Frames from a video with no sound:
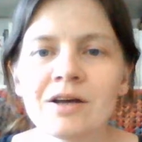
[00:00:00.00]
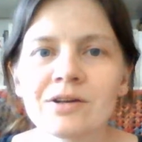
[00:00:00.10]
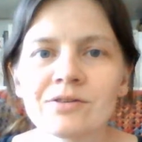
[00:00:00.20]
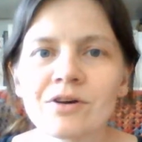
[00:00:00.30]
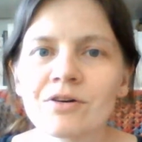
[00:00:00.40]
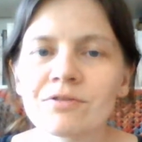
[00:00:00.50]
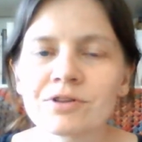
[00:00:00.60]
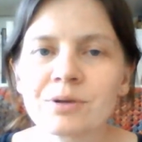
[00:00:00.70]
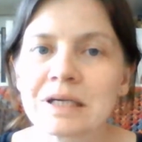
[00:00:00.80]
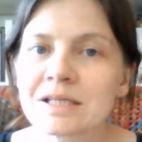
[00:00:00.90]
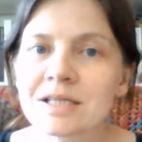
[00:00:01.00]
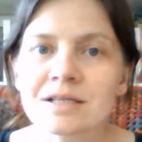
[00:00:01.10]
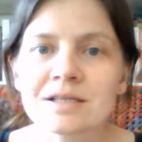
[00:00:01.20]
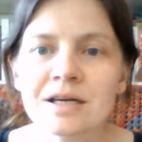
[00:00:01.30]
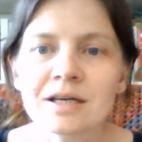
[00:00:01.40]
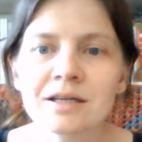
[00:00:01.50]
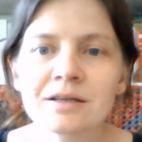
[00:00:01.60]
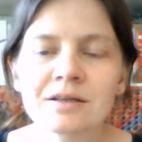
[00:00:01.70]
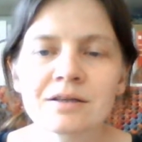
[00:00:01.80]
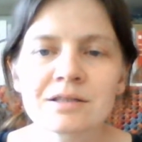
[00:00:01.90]
So for 2016,
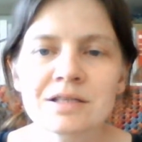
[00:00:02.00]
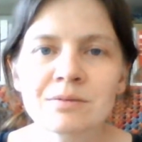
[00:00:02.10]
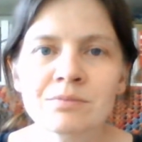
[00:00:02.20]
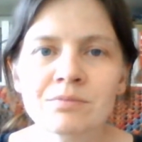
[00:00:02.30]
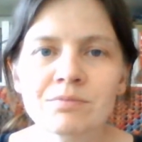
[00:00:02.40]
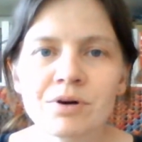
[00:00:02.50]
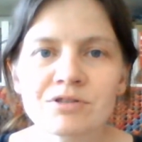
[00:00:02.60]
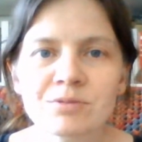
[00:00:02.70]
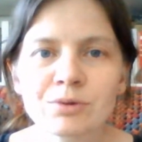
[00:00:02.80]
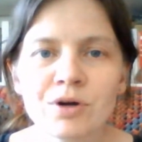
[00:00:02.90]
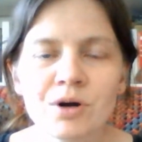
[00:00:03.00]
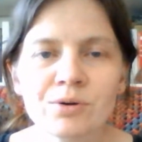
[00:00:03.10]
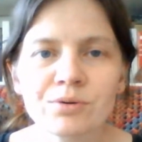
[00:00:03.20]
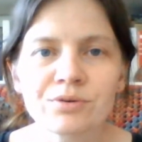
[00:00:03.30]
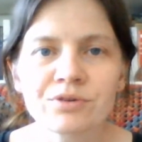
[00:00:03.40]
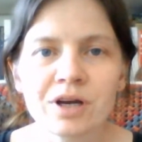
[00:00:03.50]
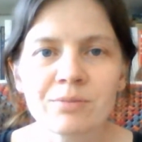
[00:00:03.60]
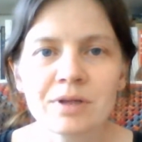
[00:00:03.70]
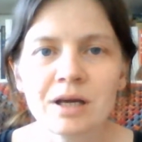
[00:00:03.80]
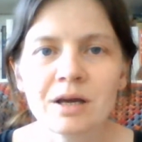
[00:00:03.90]
some possible goals that I'm
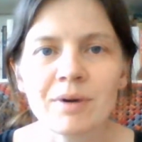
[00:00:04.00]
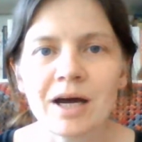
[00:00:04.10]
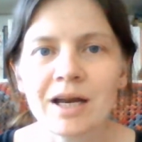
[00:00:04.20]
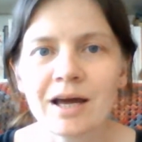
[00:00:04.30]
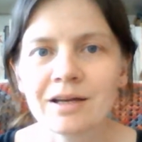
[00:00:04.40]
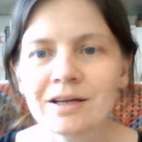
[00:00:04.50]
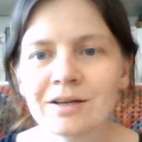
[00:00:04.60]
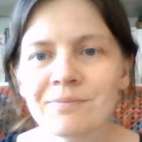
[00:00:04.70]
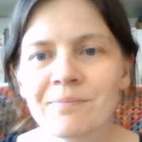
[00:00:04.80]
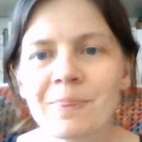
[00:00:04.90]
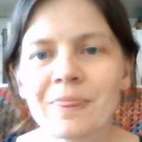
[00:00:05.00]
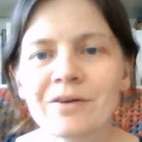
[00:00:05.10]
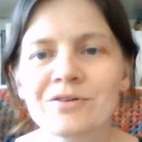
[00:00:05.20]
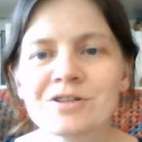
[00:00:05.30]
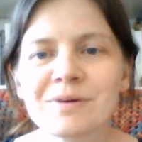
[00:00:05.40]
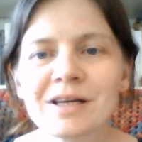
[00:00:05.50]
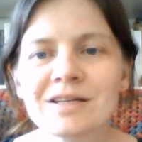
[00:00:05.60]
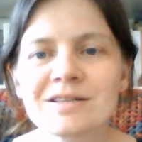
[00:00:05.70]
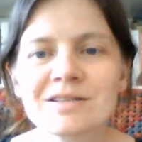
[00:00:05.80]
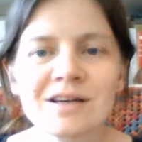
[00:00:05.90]
thinking about adding onto my
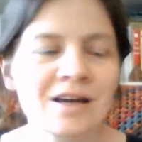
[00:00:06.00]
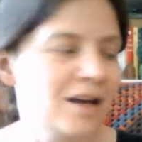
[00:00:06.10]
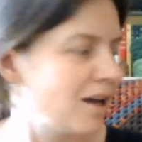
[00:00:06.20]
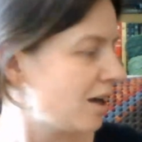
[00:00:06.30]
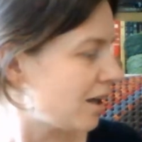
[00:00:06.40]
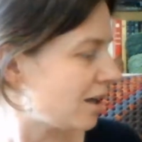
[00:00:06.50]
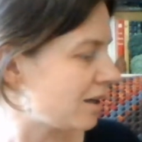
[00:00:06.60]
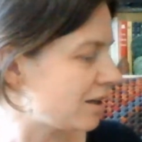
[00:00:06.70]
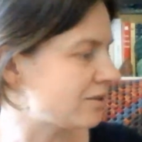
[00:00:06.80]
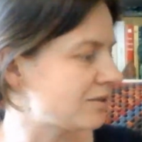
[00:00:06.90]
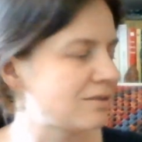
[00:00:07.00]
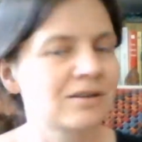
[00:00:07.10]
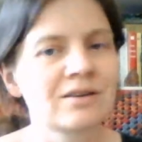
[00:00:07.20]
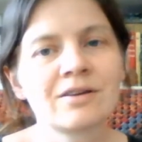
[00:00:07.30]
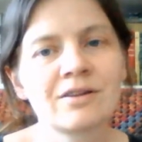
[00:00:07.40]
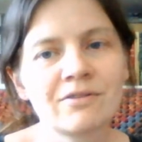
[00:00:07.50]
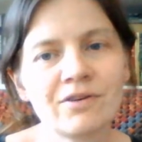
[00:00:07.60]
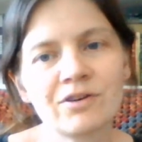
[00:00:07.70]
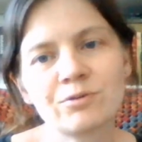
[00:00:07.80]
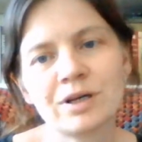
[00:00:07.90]
list is, the first
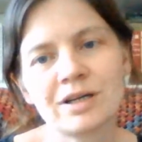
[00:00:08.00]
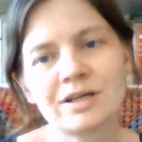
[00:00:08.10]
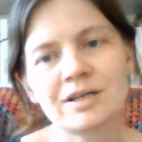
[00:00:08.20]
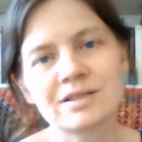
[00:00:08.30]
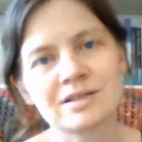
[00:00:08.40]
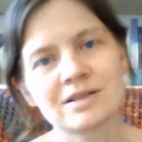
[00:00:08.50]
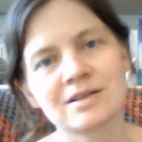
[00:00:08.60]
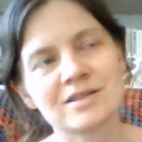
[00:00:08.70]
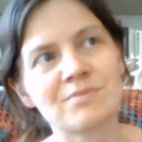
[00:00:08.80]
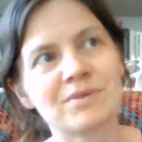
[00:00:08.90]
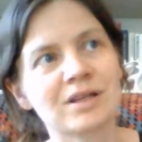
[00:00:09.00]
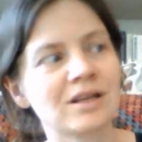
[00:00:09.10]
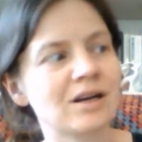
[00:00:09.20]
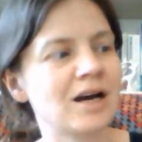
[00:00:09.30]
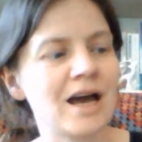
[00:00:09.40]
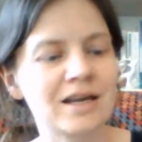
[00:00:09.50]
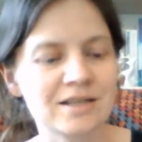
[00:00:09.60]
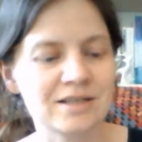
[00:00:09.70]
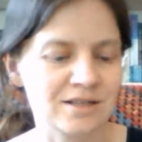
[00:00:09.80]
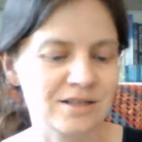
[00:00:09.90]
one is something that I had
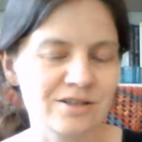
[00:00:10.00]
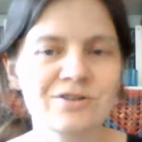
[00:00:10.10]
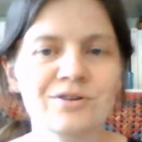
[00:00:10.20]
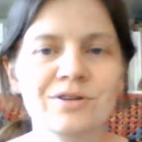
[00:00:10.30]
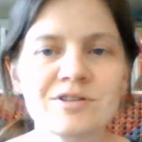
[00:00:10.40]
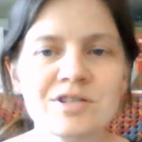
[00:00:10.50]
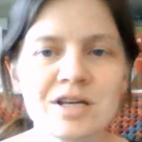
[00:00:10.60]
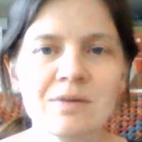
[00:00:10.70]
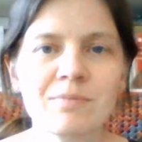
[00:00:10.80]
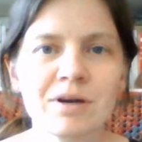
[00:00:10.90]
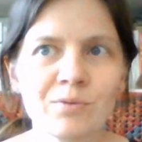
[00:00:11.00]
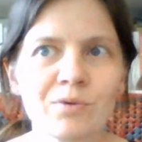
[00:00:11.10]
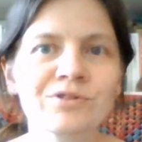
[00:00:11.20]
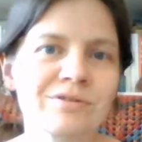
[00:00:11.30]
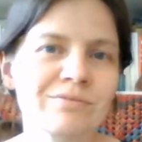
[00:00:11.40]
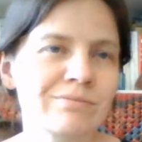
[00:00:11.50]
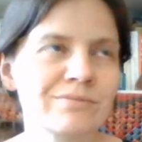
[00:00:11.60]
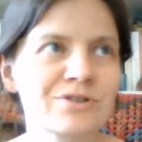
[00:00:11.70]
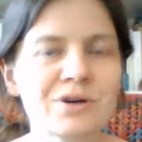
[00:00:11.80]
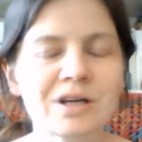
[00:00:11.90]
intended to do this year, but it wasn't
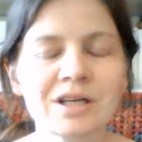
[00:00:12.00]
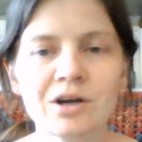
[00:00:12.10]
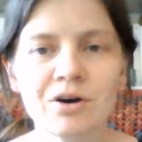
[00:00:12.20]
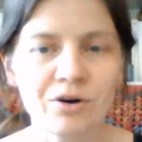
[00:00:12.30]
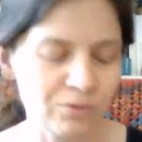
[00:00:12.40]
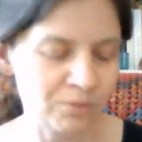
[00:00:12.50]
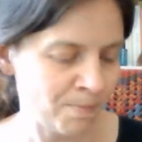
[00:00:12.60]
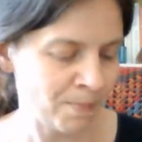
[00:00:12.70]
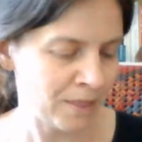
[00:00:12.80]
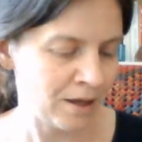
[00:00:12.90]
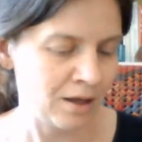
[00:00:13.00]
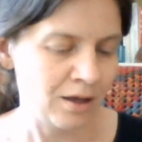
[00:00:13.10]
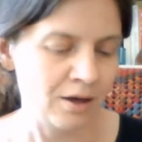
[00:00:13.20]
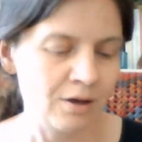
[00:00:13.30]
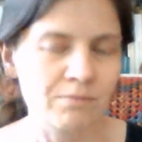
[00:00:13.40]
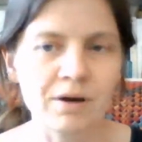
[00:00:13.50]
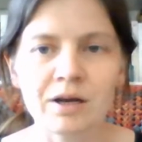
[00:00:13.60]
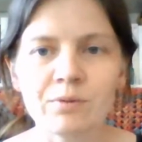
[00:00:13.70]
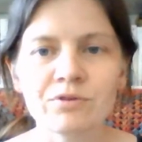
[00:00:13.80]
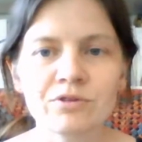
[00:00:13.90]
strictly a goal, but it
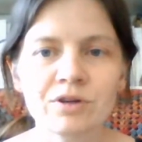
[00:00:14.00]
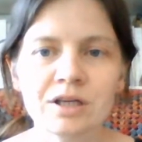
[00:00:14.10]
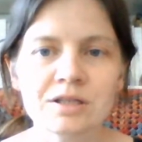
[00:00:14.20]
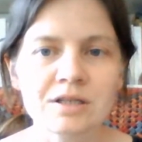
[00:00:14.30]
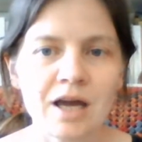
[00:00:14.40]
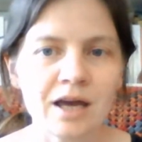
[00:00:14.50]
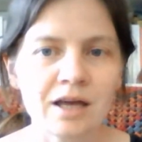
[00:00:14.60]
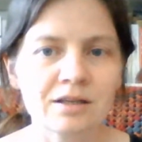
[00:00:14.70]
was to knit a